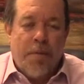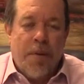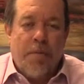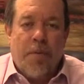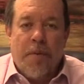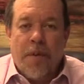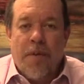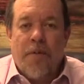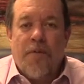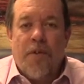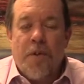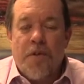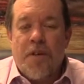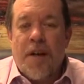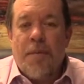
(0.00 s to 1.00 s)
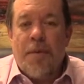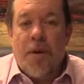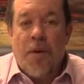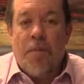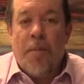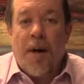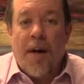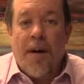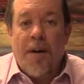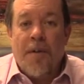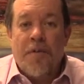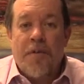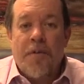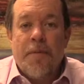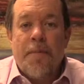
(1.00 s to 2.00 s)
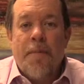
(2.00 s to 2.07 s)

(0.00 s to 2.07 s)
people that are first-time home buyers.